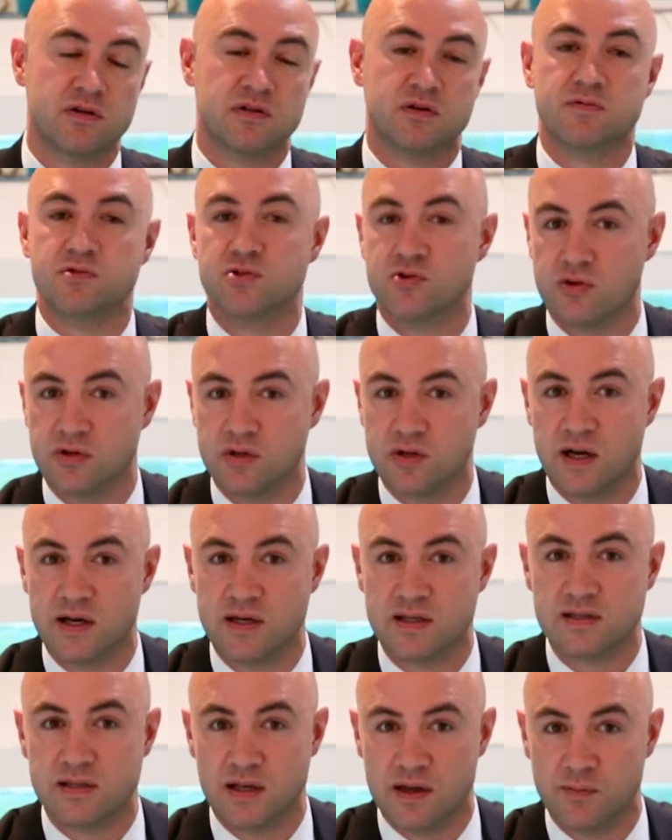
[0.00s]
as I'm sure you'd
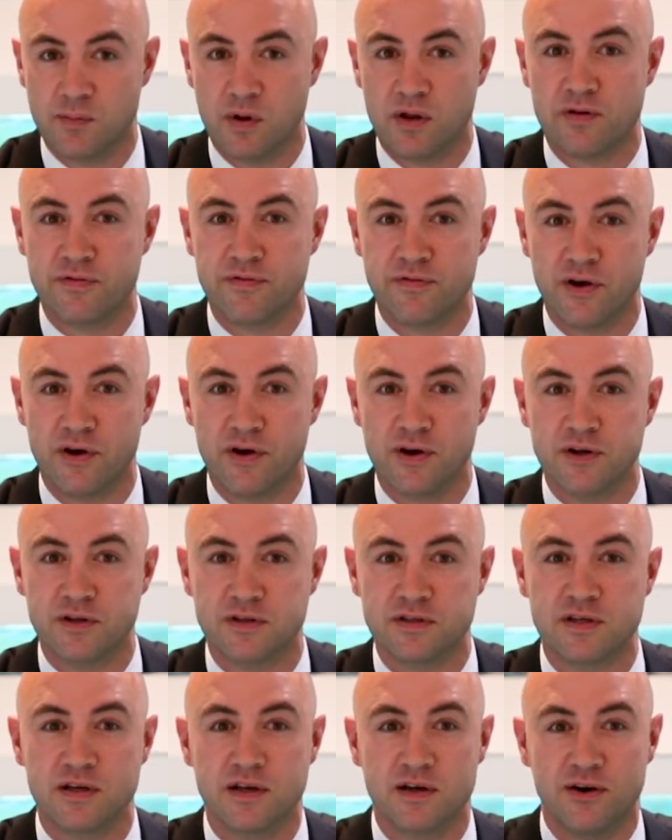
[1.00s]
understand by the
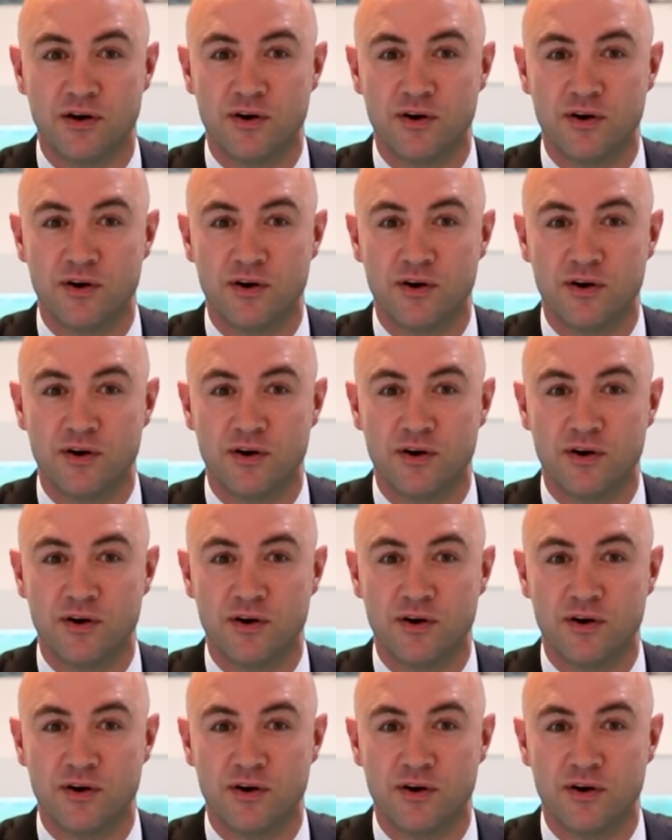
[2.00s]
photos